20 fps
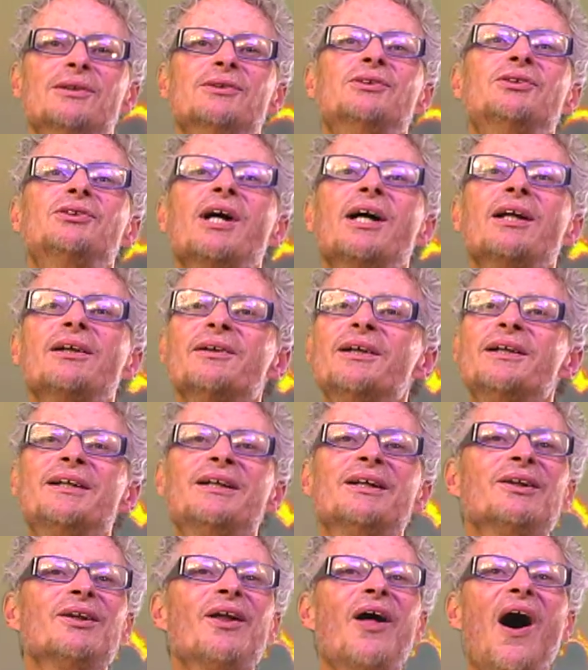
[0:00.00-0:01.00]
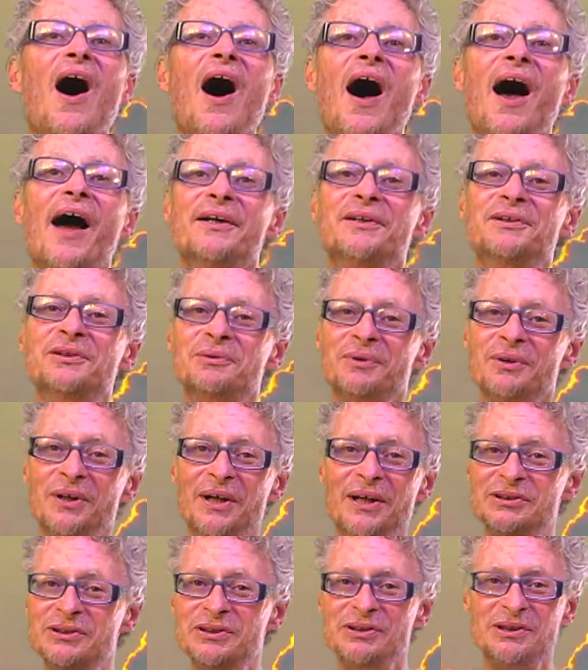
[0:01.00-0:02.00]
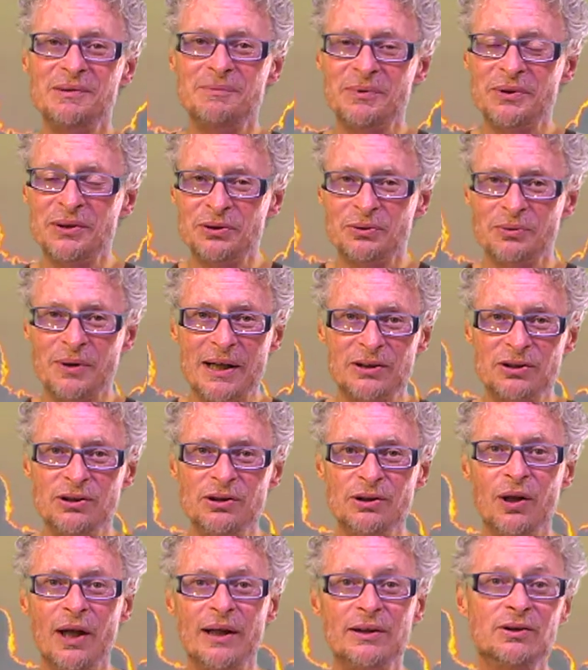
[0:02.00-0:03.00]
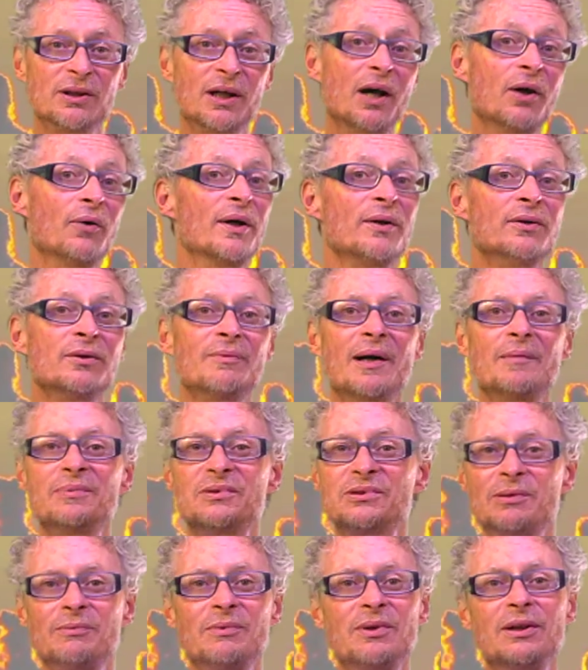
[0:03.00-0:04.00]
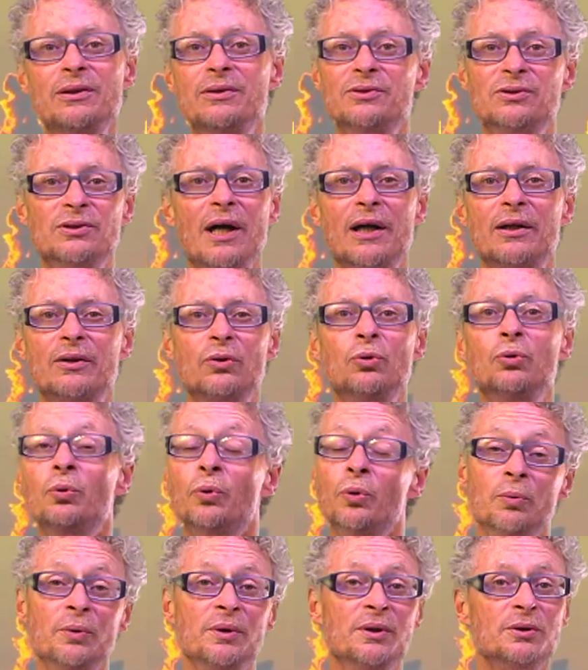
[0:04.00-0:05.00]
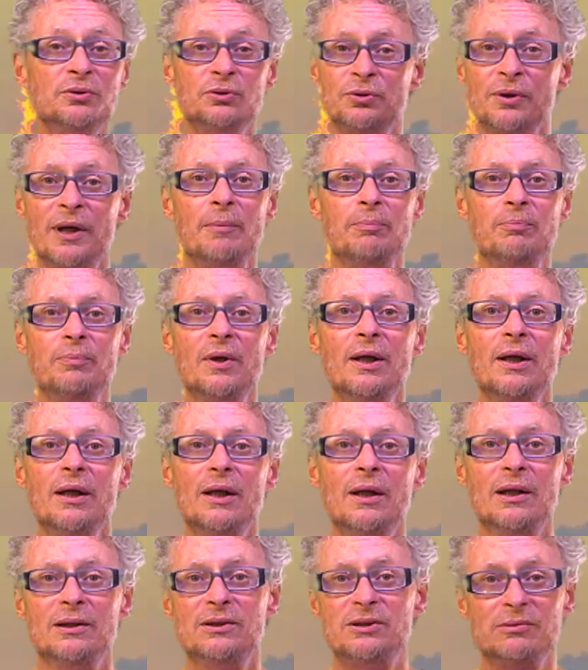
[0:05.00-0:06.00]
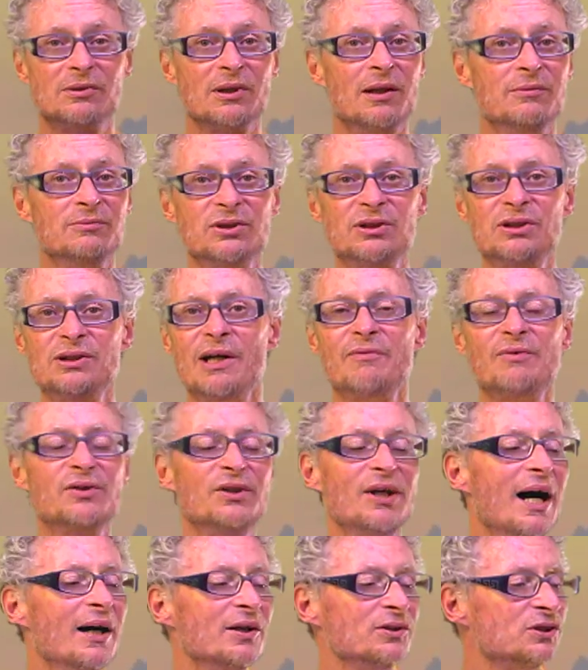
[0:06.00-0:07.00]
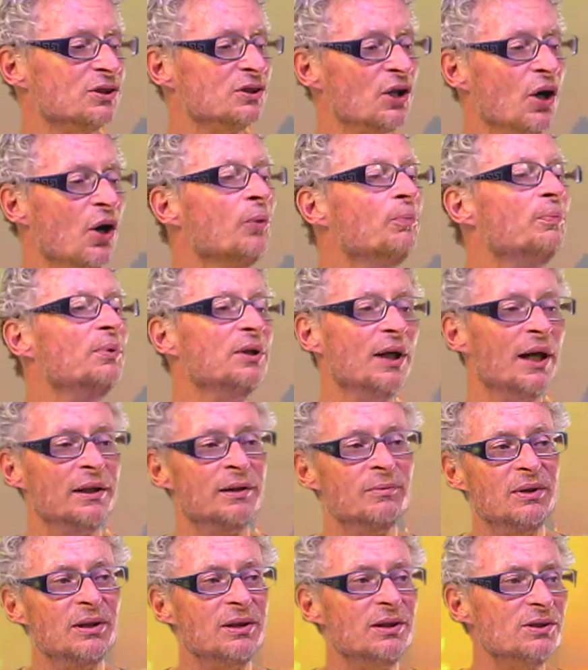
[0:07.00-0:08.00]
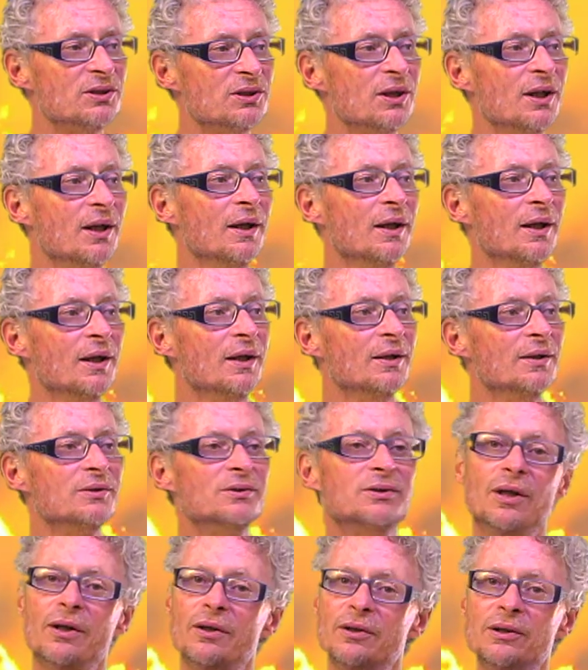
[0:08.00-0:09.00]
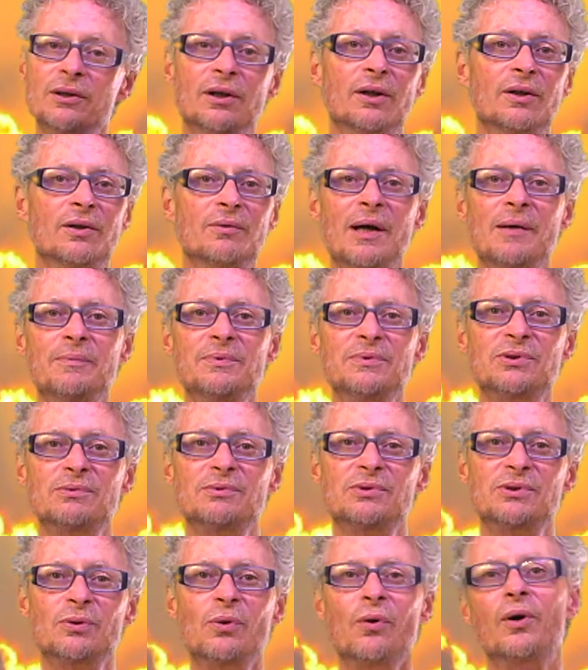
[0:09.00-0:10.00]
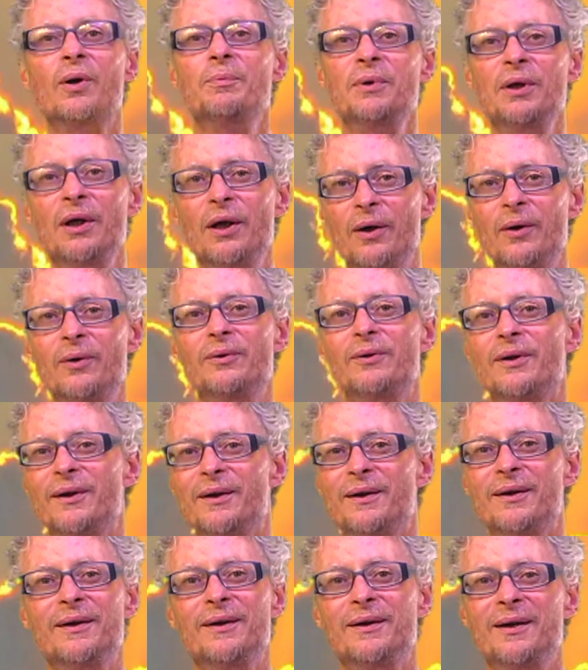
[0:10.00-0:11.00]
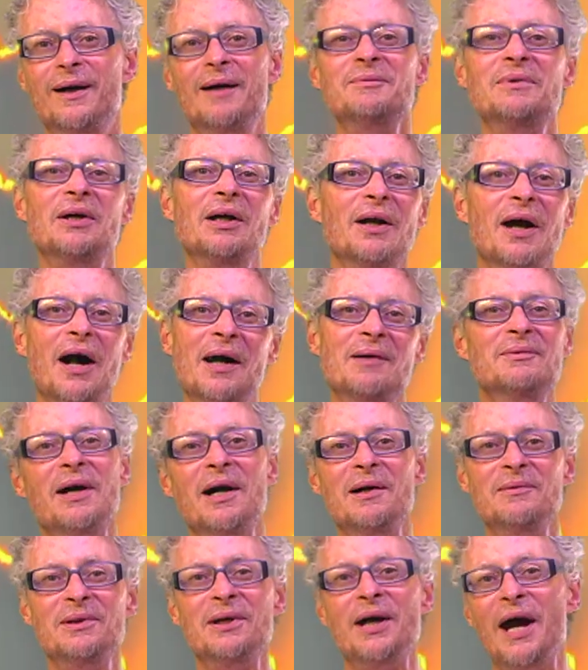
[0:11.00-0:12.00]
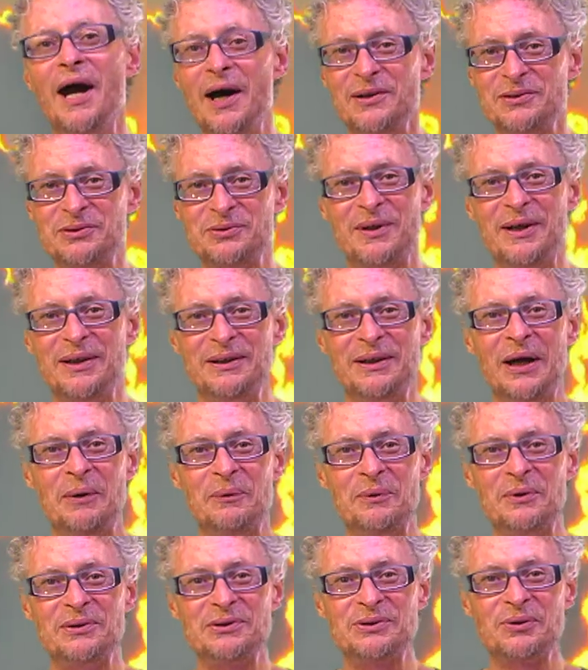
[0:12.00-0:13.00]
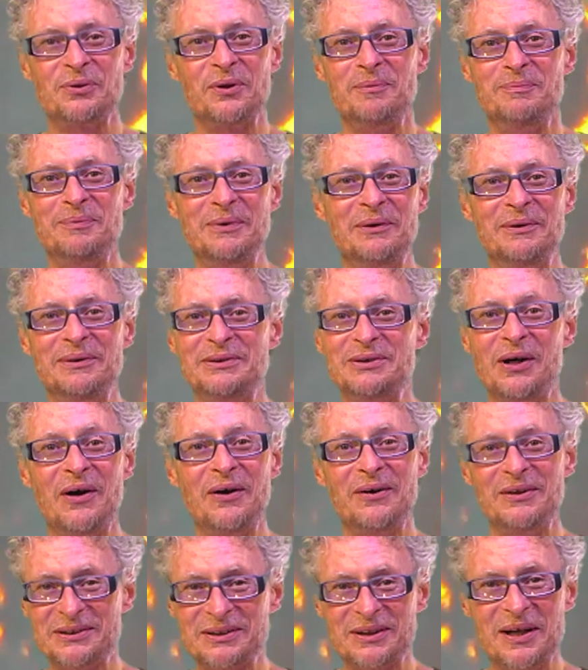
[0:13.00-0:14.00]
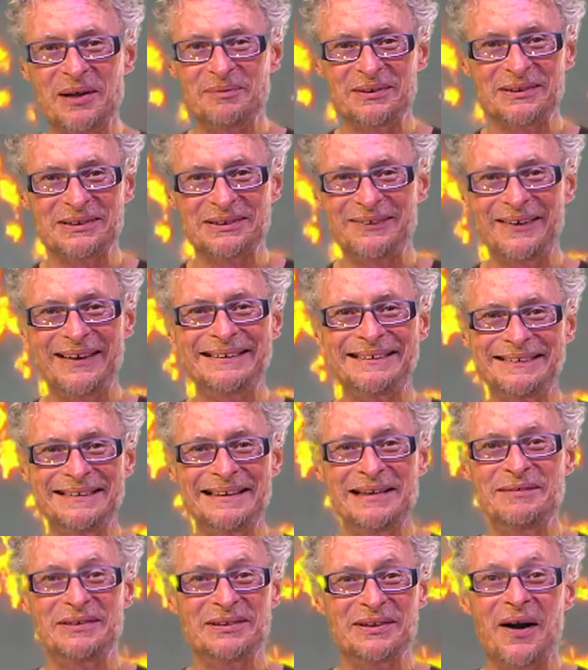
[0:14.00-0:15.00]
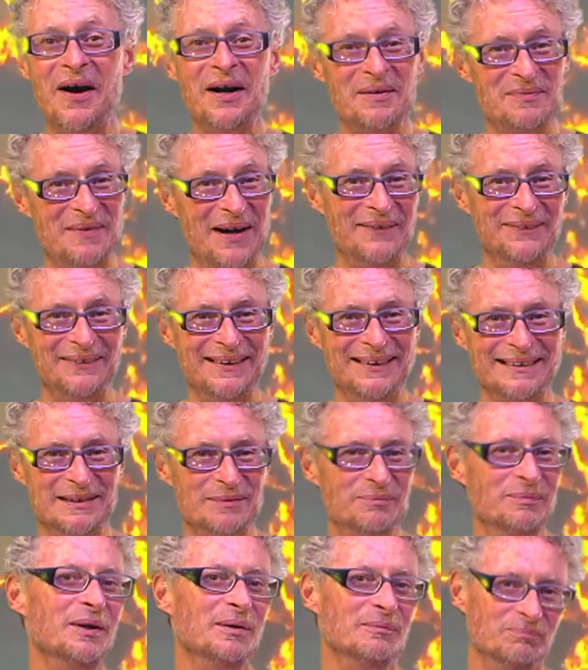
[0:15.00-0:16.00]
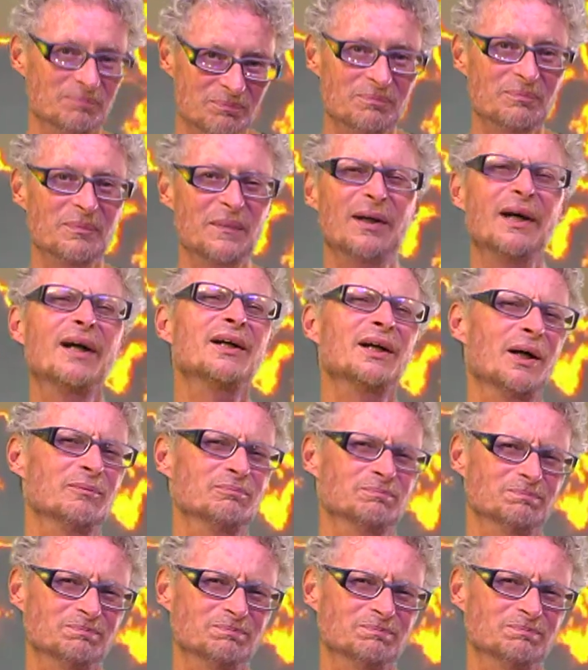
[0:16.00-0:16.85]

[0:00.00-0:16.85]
Gently glide your relationship in the direction you'd like to go. And there might be somebody who's not cool with your trip. Like sometimes the seventh house is open enemies. So, you know, there might be some Scorpio. I mean, I'm, I'm in a house right now with a Scorpio and Taurus couple, so I shouldn't even talk about this, but anyhow